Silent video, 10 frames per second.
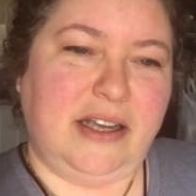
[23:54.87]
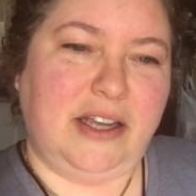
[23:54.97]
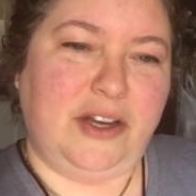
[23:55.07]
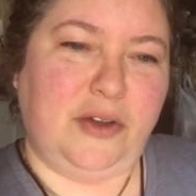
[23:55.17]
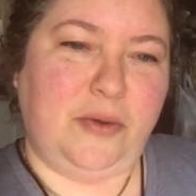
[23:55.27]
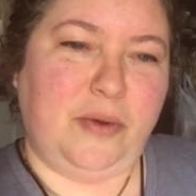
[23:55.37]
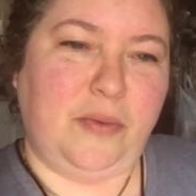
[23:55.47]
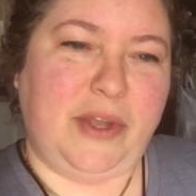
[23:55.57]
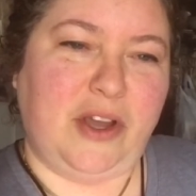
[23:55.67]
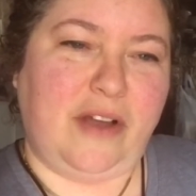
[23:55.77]
you know,
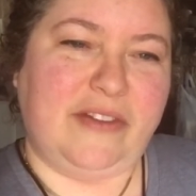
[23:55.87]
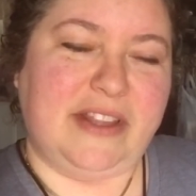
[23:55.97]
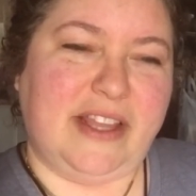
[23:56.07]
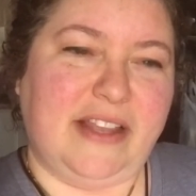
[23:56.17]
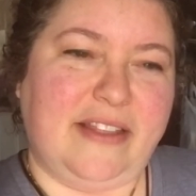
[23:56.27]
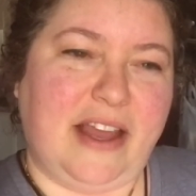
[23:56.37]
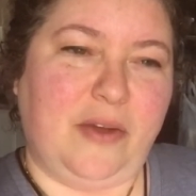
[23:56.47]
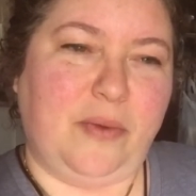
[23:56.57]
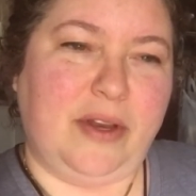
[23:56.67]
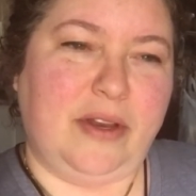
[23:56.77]
we often think
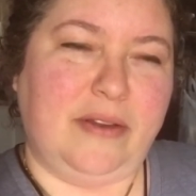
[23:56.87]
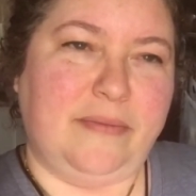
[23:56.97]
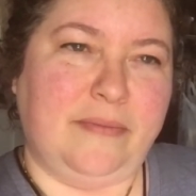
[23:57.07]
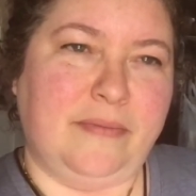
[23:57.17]
that when